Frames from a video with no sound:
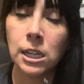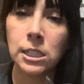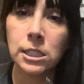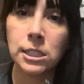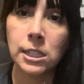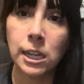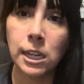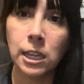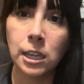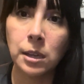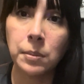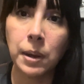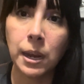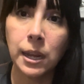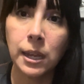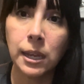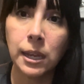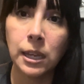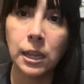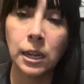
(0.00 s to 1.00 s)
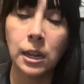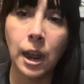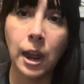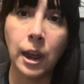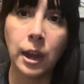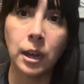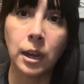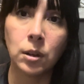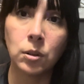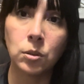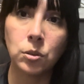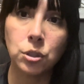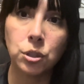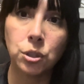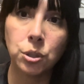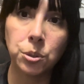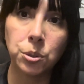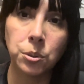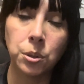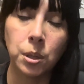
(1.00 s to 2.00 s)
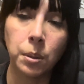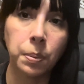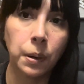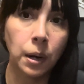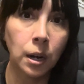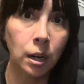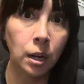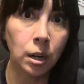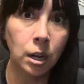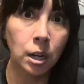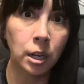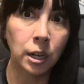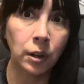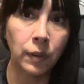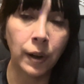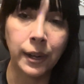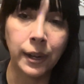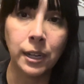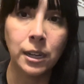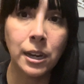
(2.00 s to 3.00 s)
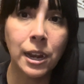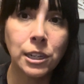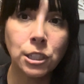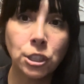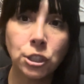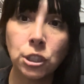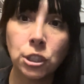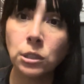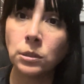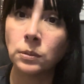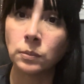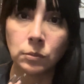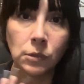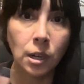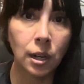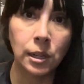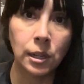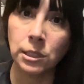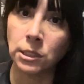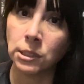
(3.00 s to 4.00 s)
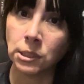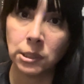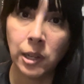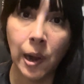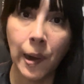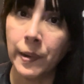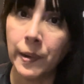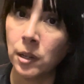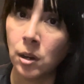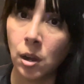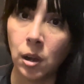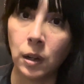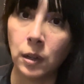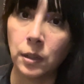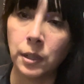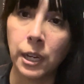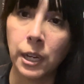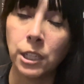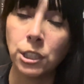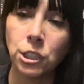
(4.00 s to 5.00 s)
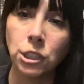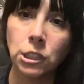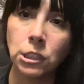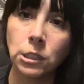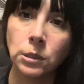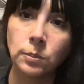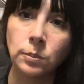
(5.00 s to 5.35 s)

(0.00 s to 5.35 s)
taking my kid out to the park on a rainy day shoe. It is not an all day shoe.